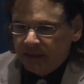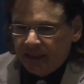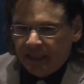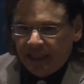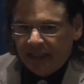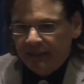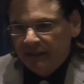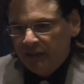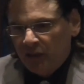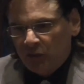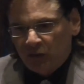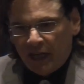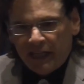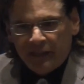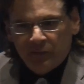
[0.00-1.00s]
And,
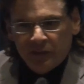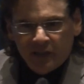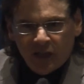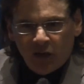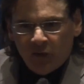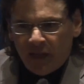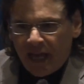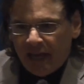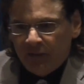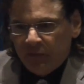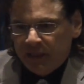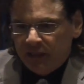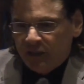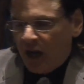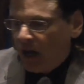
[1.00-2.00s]
Renny would know that.
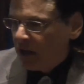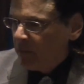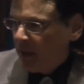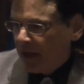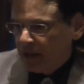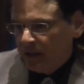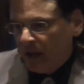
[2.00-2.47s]
We talk about